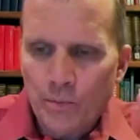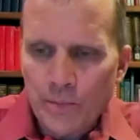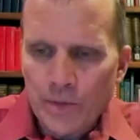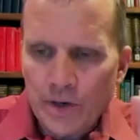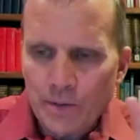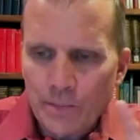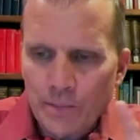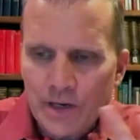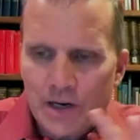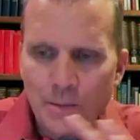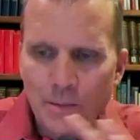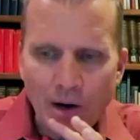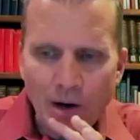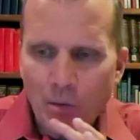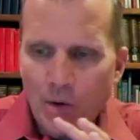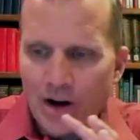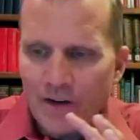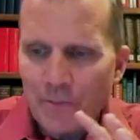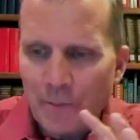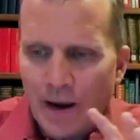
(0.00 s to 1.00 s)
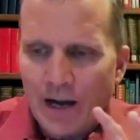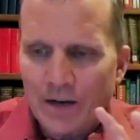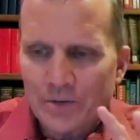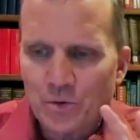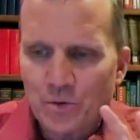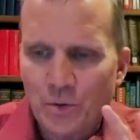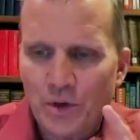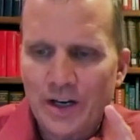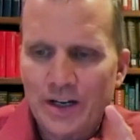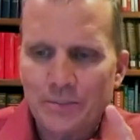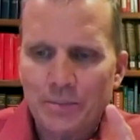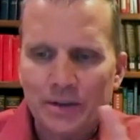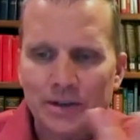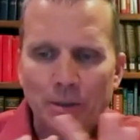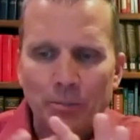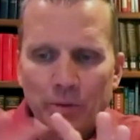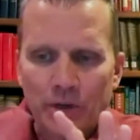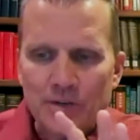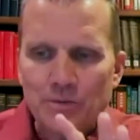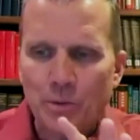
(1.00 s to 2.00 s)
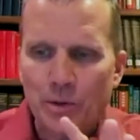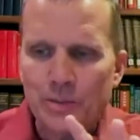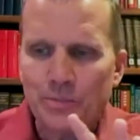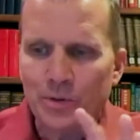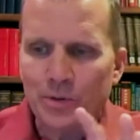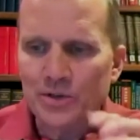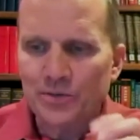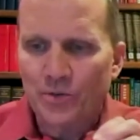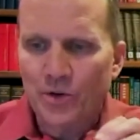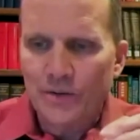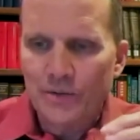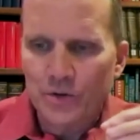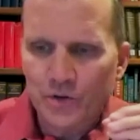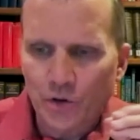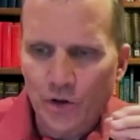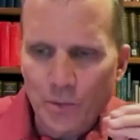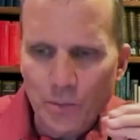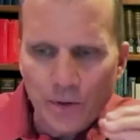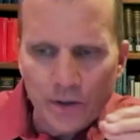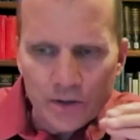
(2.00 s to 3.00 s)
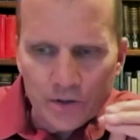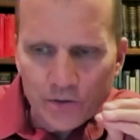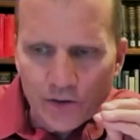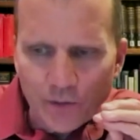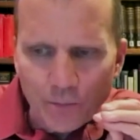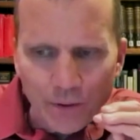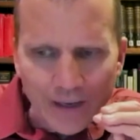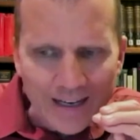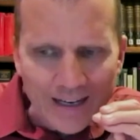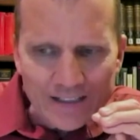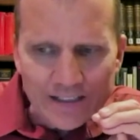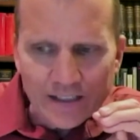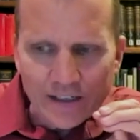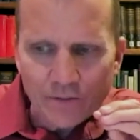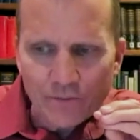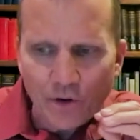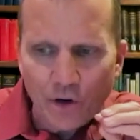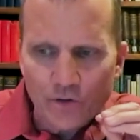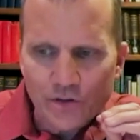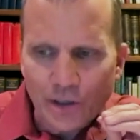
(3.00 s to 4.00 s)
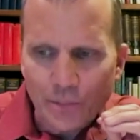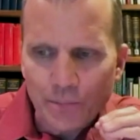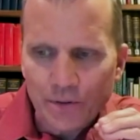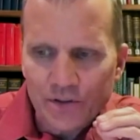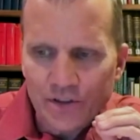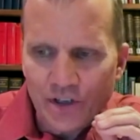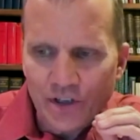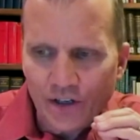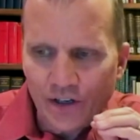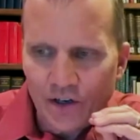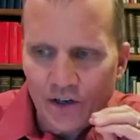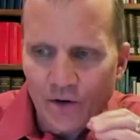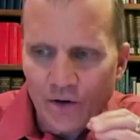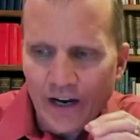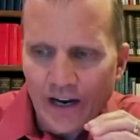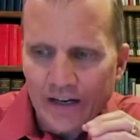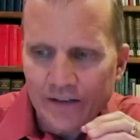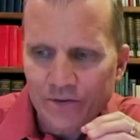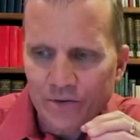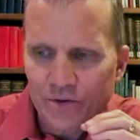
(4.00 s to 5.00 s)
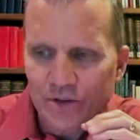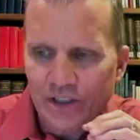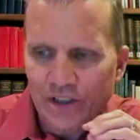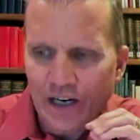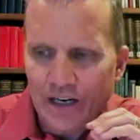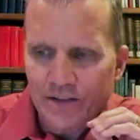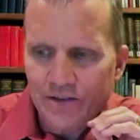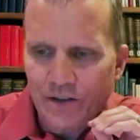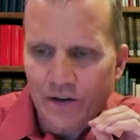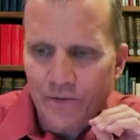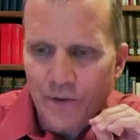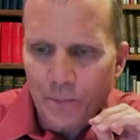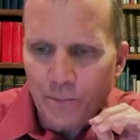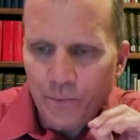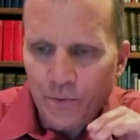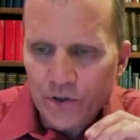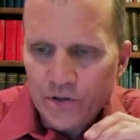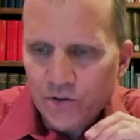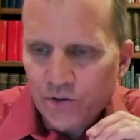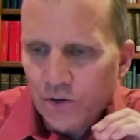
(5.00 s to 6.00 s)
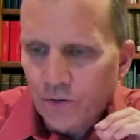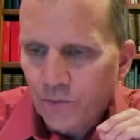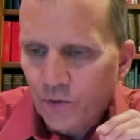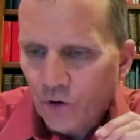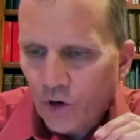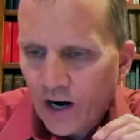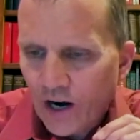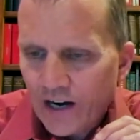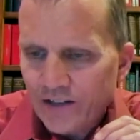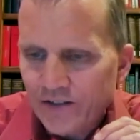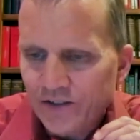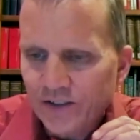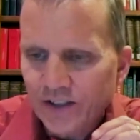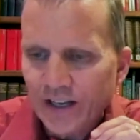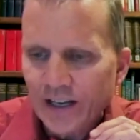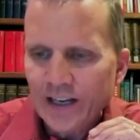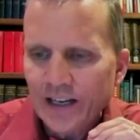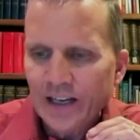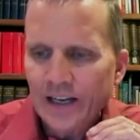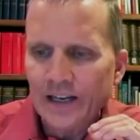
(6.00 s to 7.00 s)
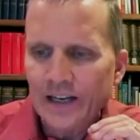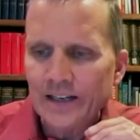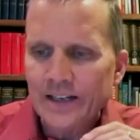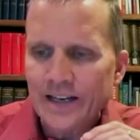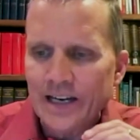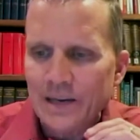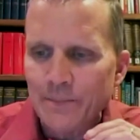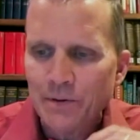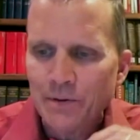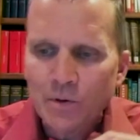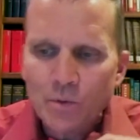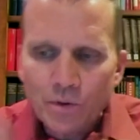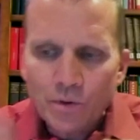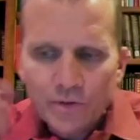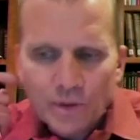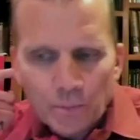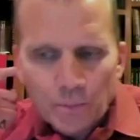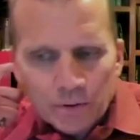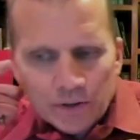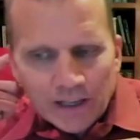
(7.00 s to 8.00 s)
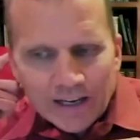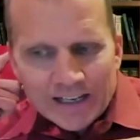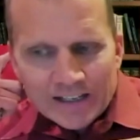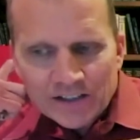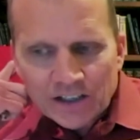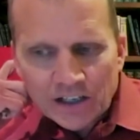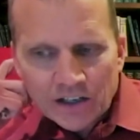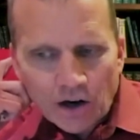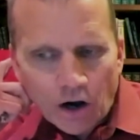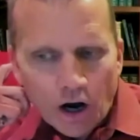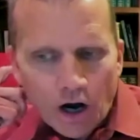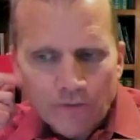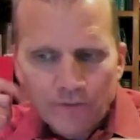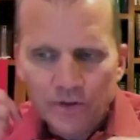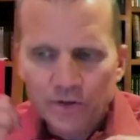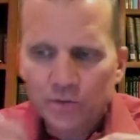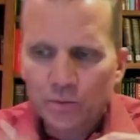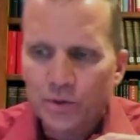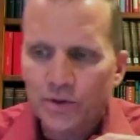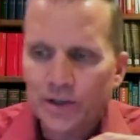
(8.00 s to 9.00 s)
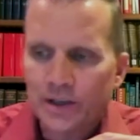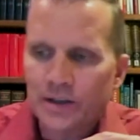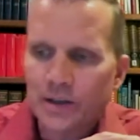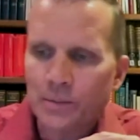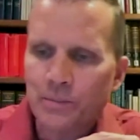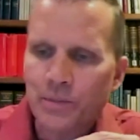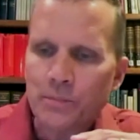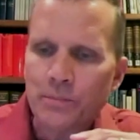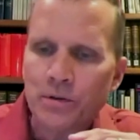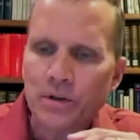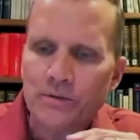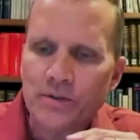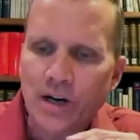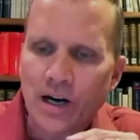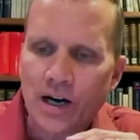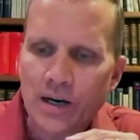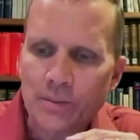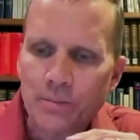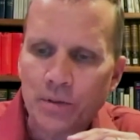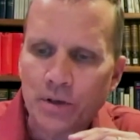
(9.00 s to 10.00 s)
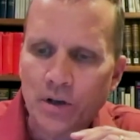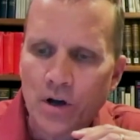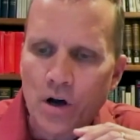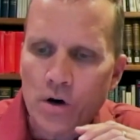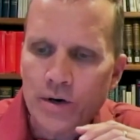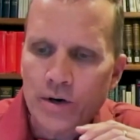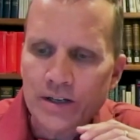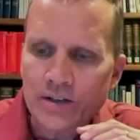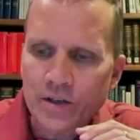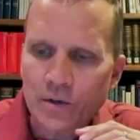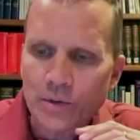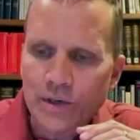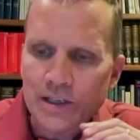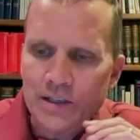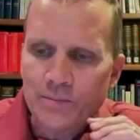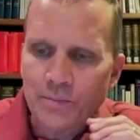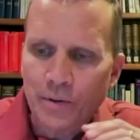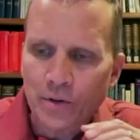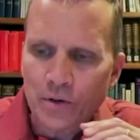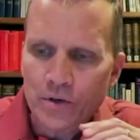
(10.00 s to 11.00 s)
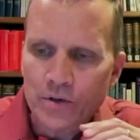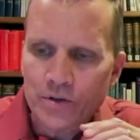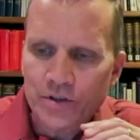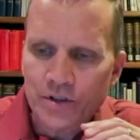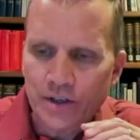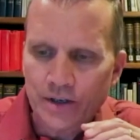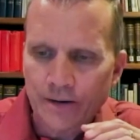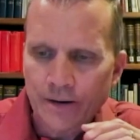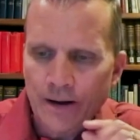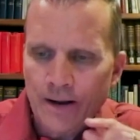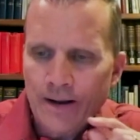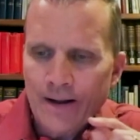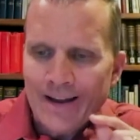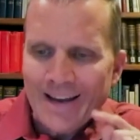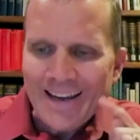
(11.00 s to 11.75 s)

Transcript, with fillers: me, me or my wife pass away, but the priest will be a priest forever. So the ministry of blessing involves a particular exercise of the priesthood of Christ in keeping with the place and office within the people of God belonging to each person.